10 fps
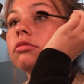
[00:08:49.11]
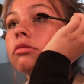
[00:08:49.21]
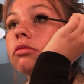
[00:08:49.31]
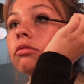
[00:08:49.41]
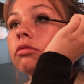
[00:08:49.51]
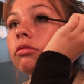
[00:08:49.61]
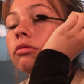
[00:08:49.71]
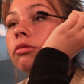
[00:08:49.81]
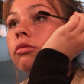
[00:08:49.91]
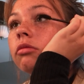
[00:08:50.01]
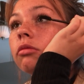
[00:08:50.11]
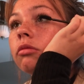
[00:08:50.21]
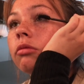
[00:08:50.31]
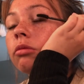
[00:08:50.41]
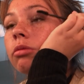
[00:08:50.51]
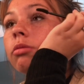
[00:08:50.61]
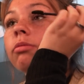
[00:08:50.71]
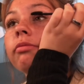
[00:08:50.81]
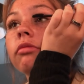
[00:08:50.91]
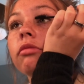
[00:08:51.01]
Either yeah, I don't open my mouth
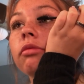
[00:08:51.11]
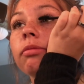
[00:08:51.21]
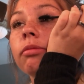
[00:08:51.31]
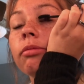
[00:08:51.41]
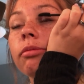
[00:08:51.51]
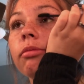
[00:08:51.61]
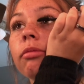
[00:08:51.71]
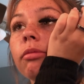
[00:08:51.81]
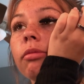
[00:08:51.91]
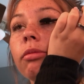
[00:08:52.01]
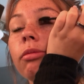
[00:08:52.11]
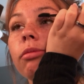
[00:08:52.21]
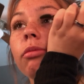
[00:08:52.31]
for put mascara, I close it.